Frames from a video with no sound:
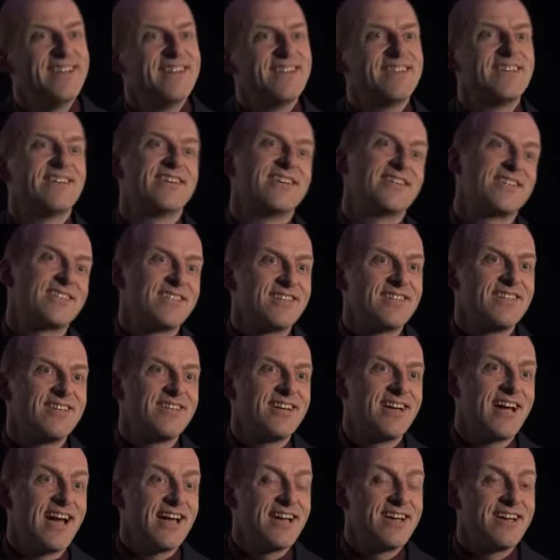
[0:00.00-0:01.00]
there is
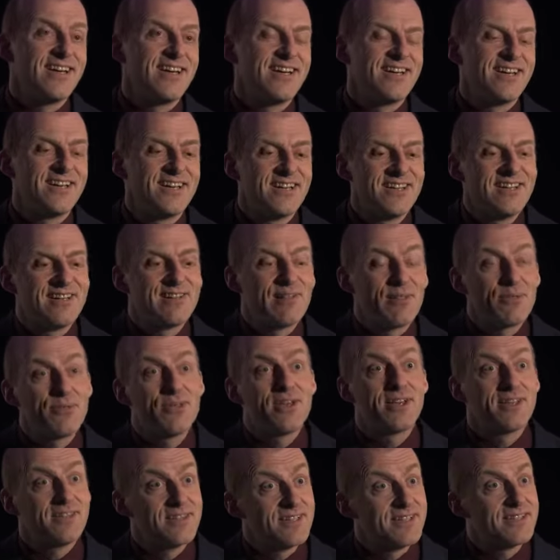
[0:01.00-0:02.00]
a little
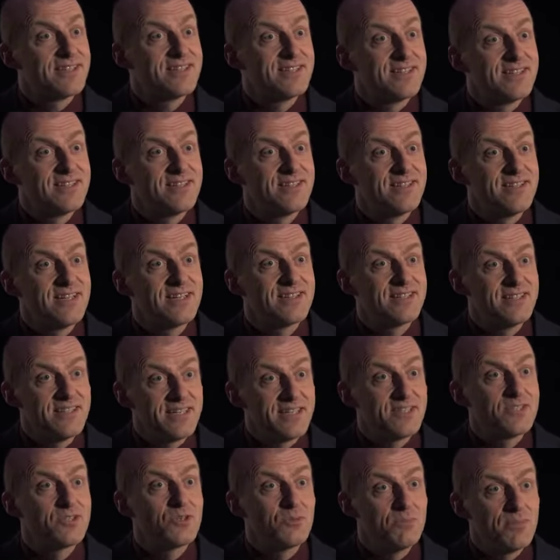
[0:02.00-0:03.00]
thing that
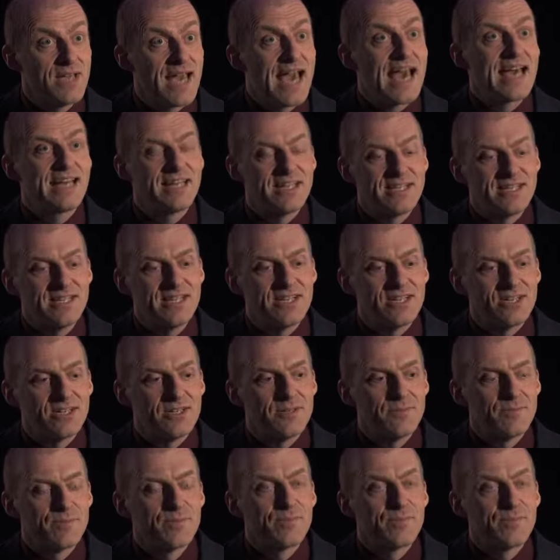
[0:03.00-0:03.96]
needs to be added here,